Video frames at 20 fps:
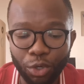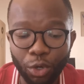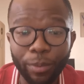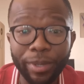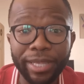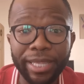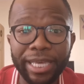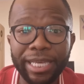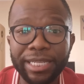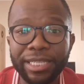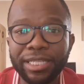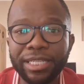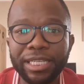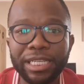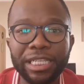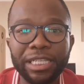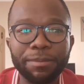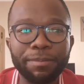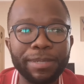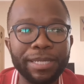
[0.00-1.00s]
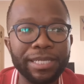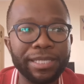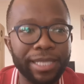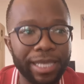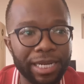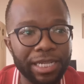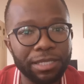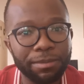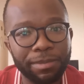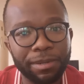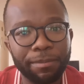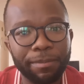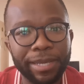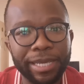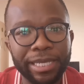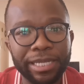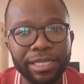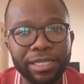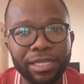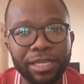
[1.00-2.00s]
knowing that each piece that has been
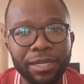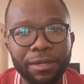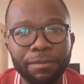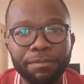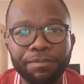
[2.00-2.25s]
made